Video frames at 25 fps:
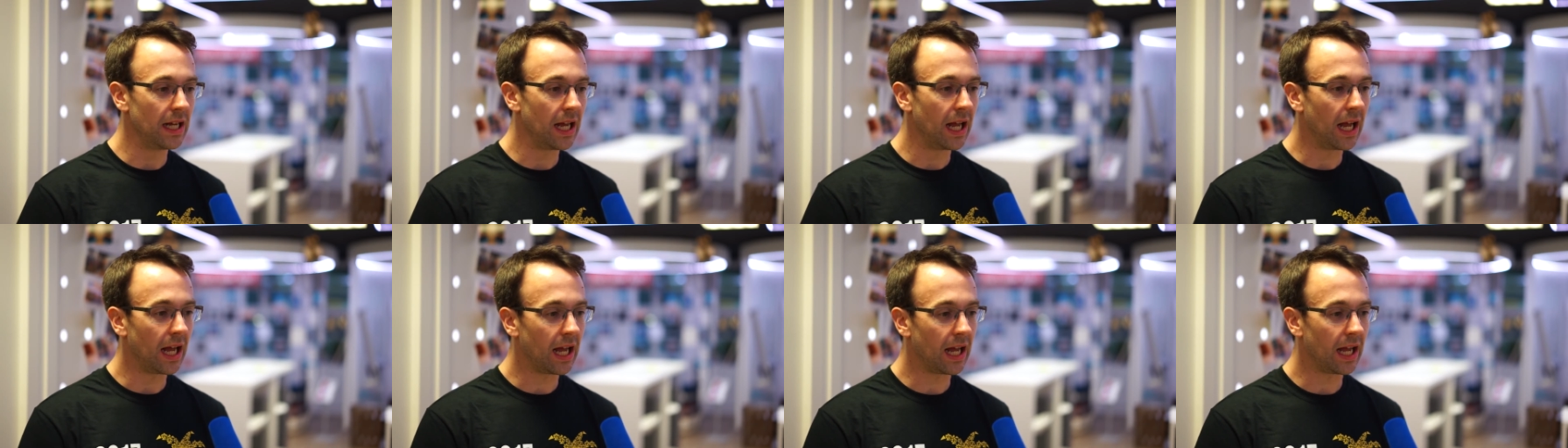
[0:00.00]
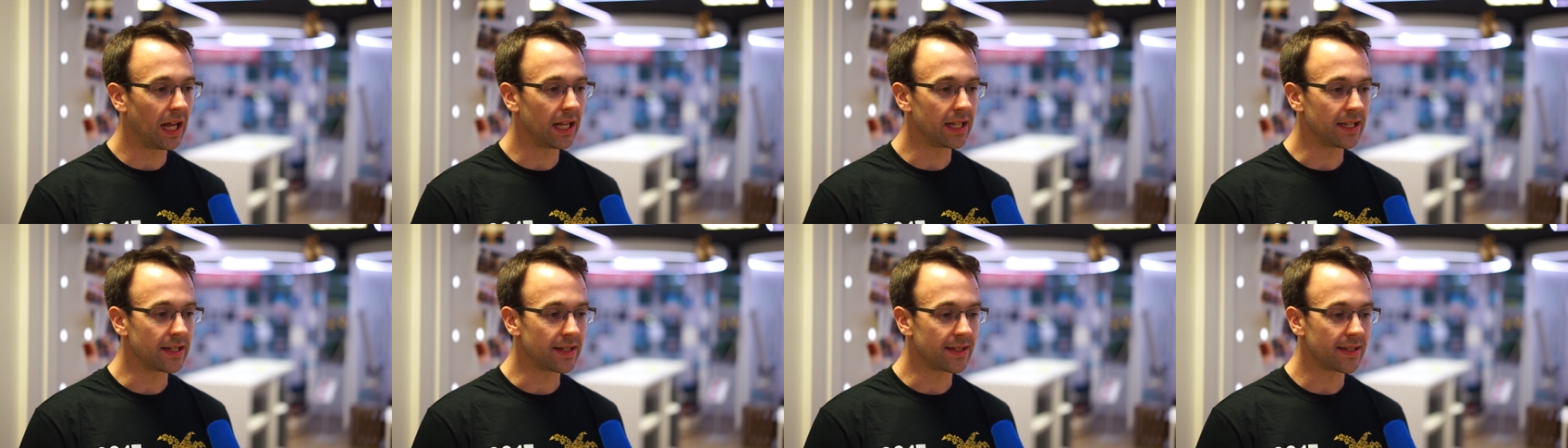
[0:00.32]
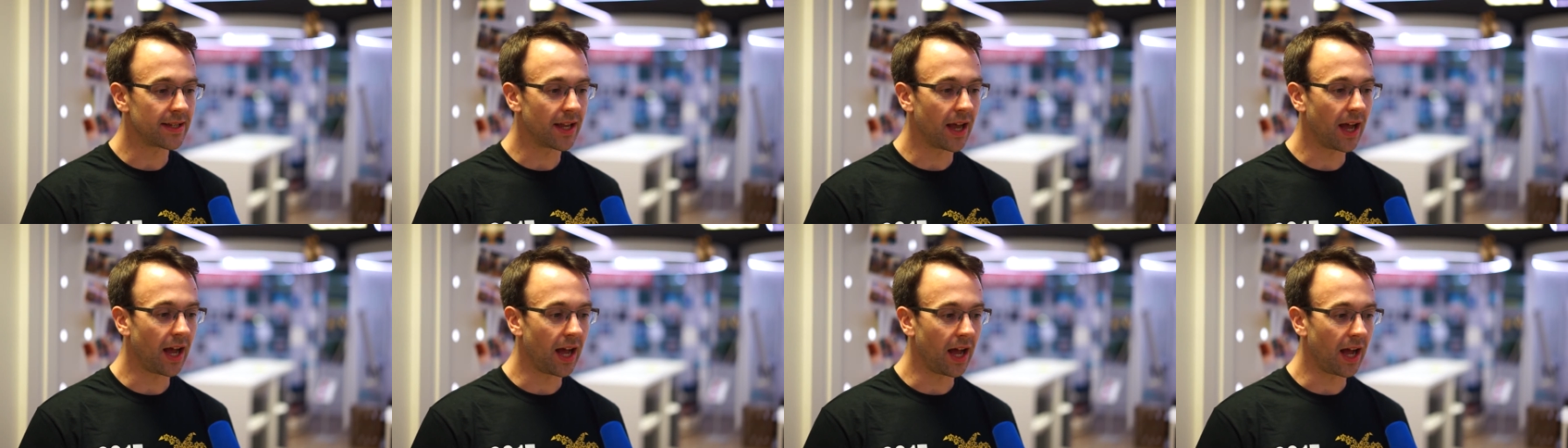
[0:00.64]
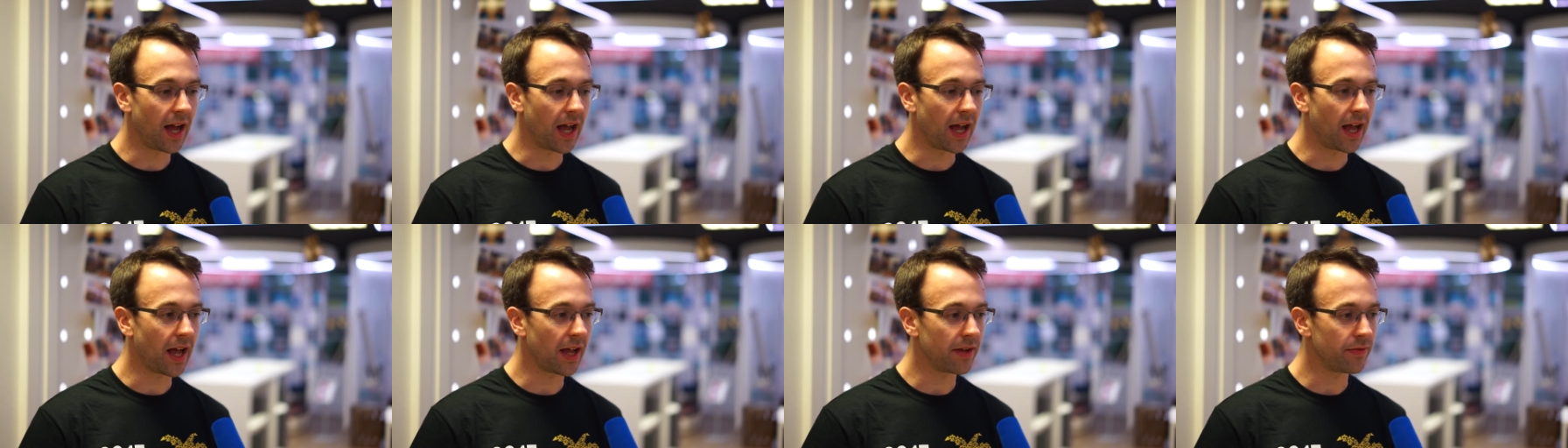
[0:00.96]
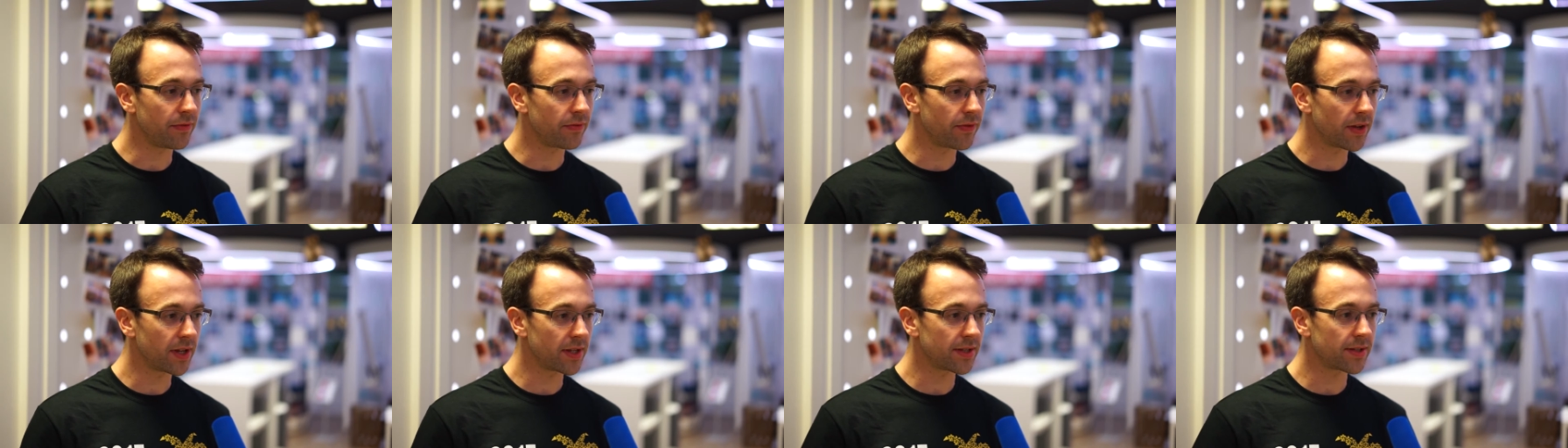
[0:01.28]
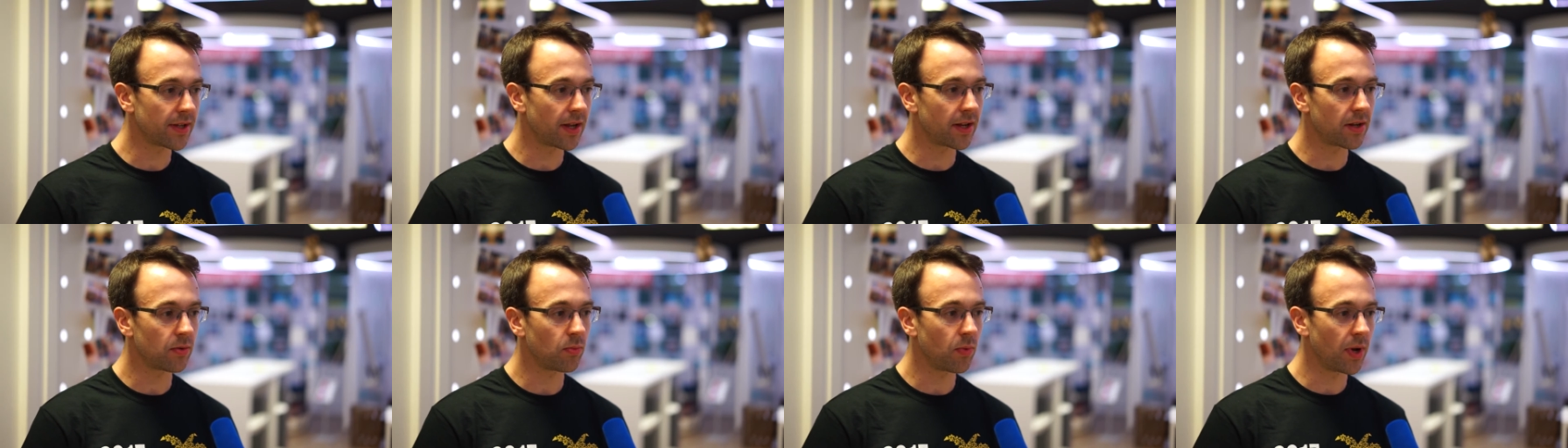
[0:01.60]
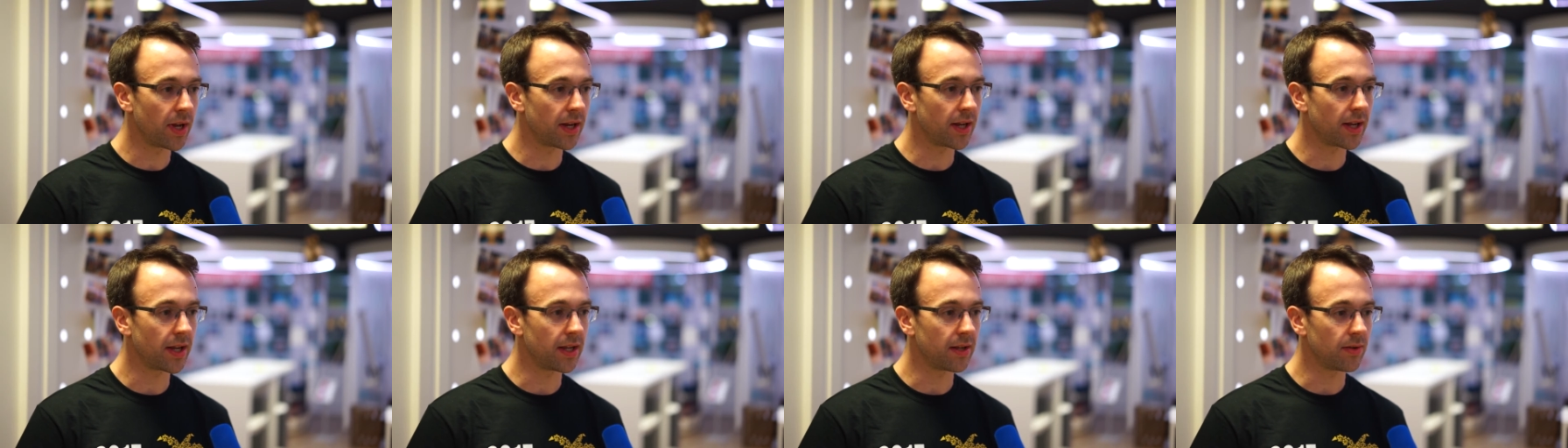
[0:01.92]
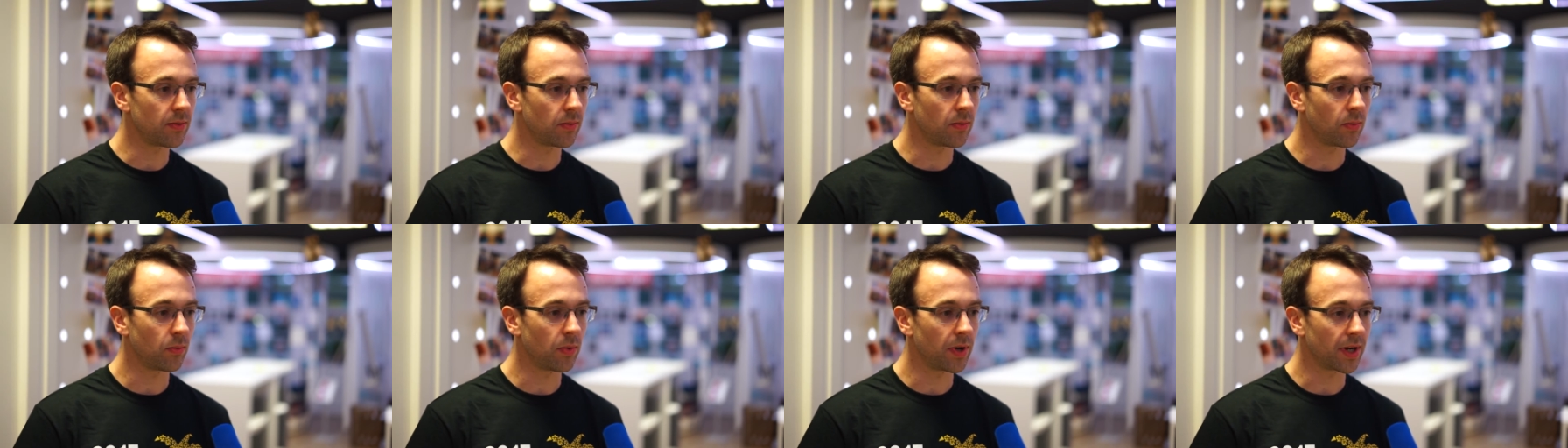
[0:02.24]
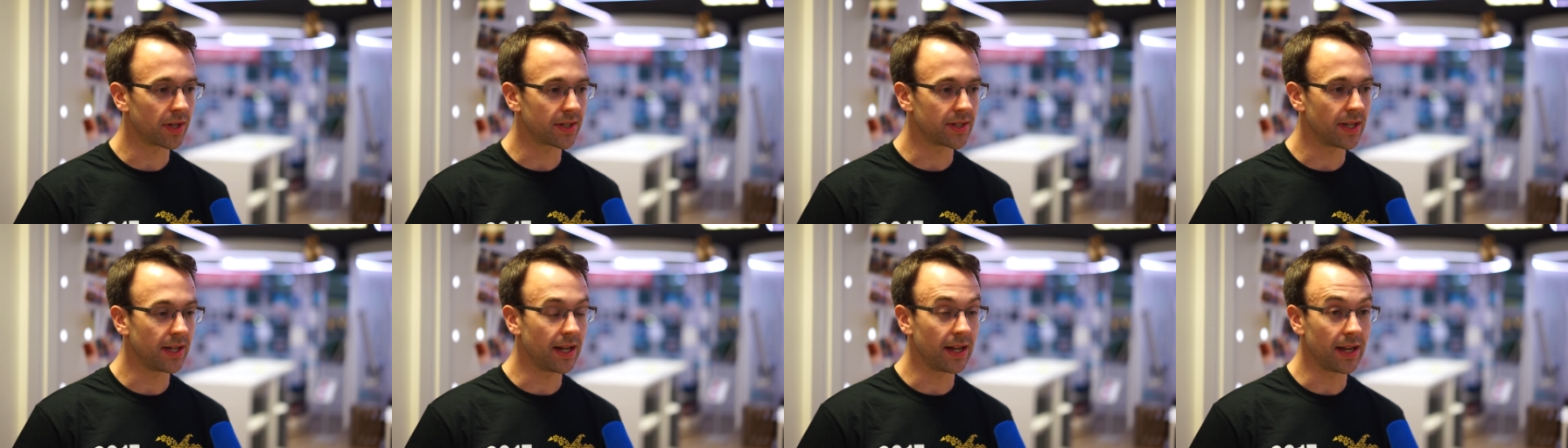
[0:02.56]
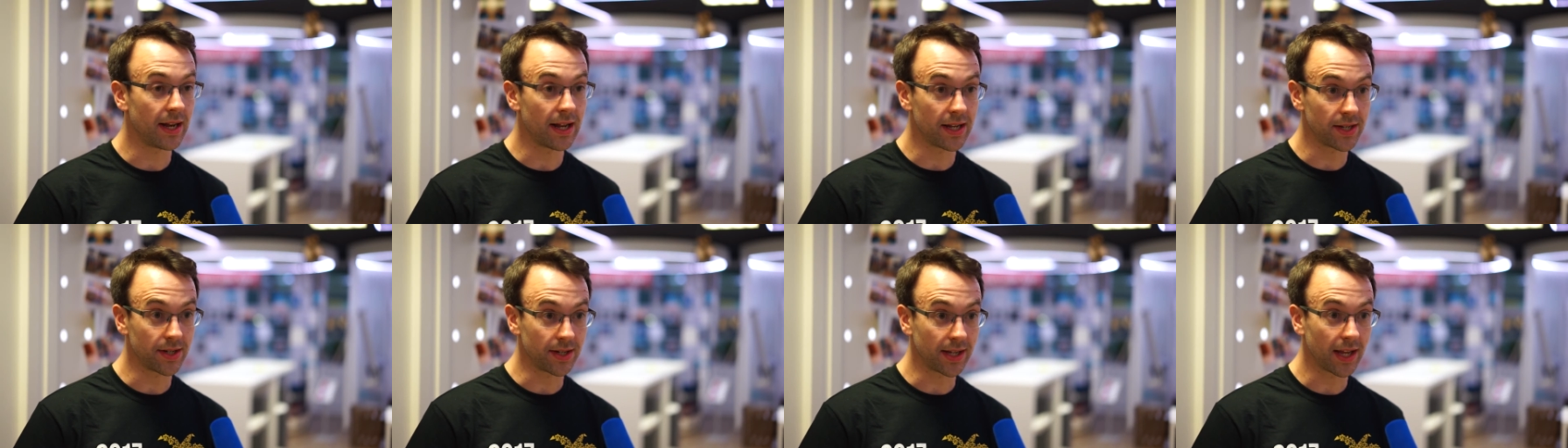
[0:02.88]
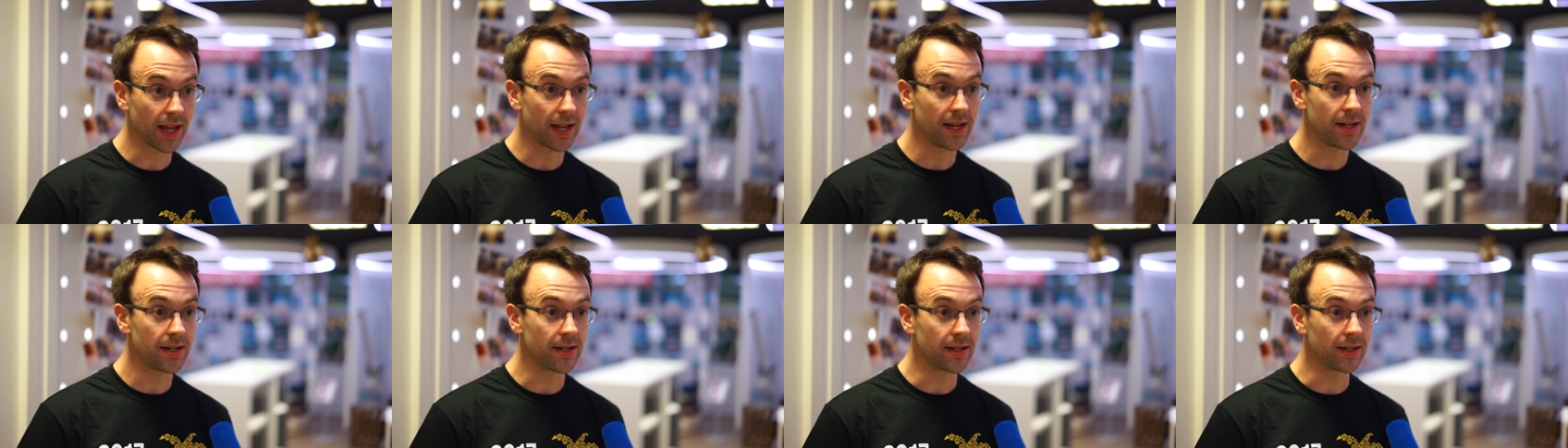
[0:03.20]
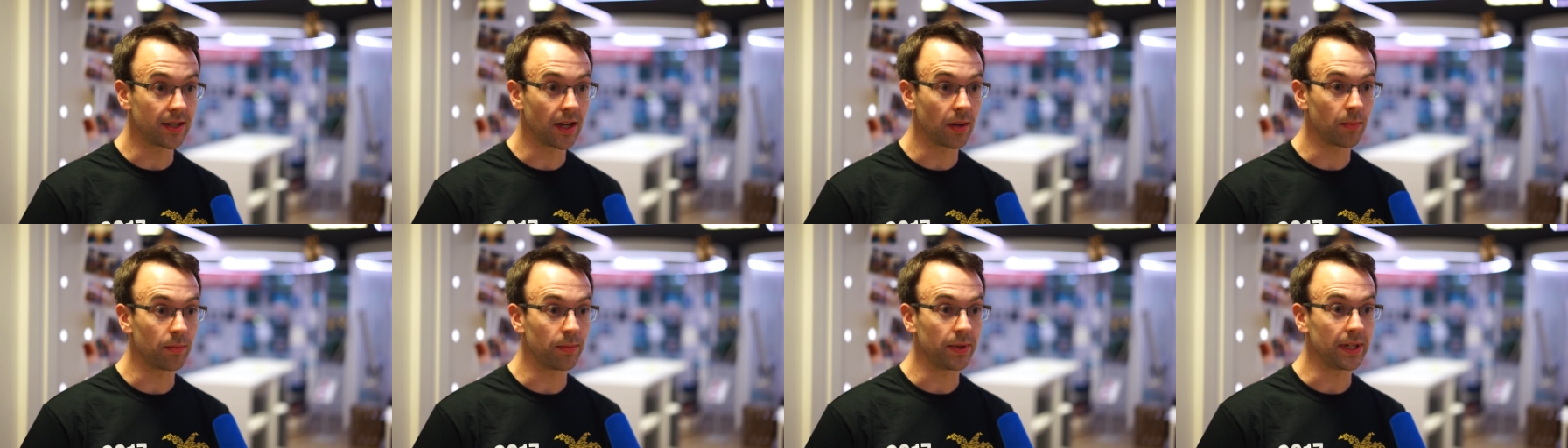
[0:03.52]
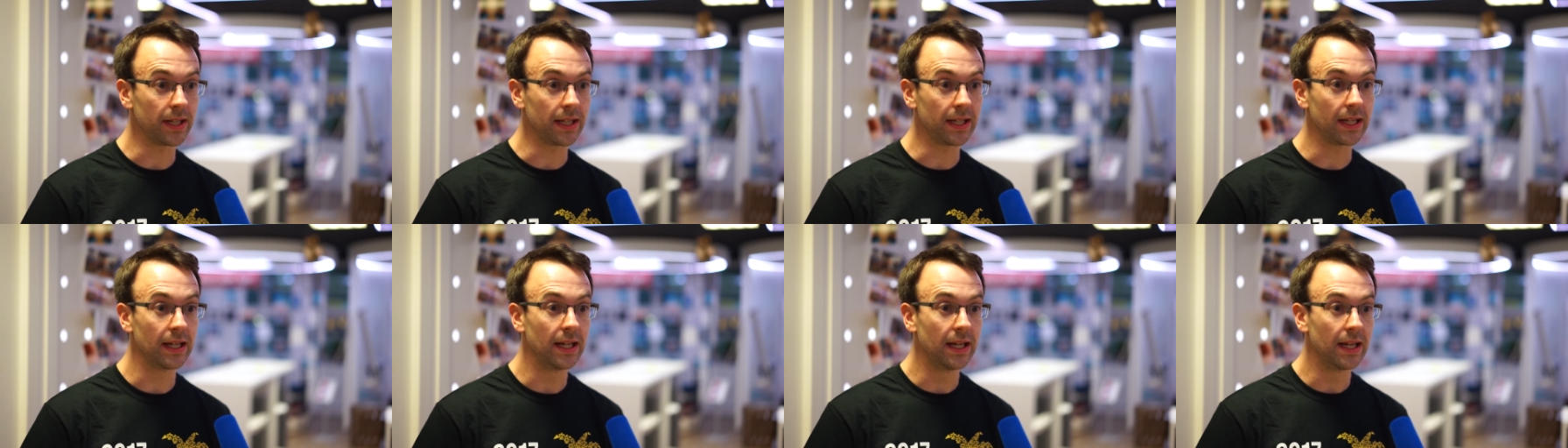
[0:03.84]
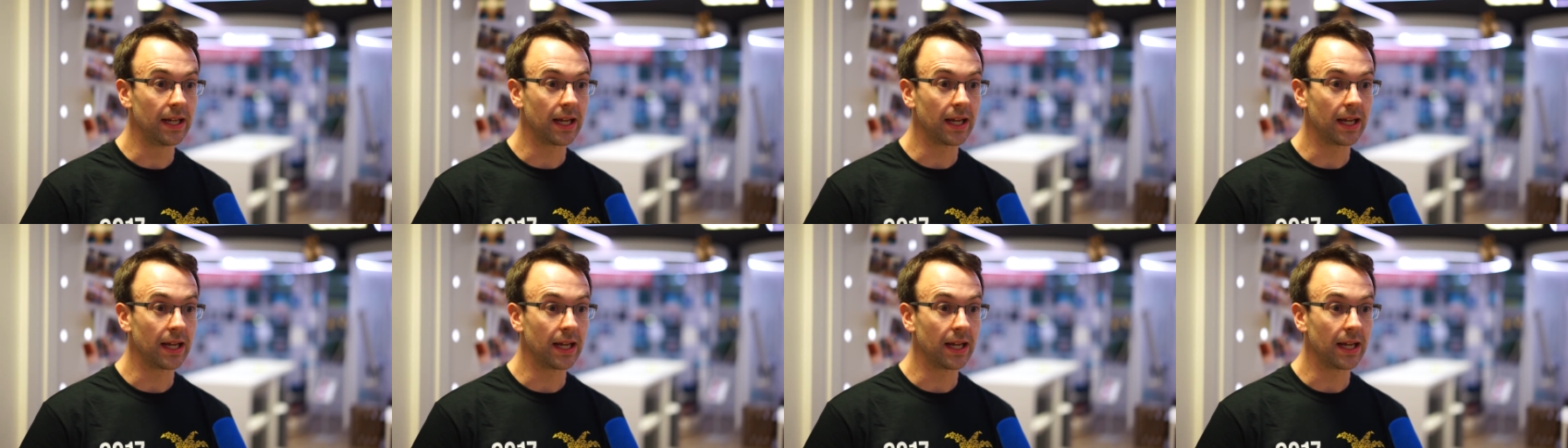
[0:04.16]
And I first started when I worked in an education company,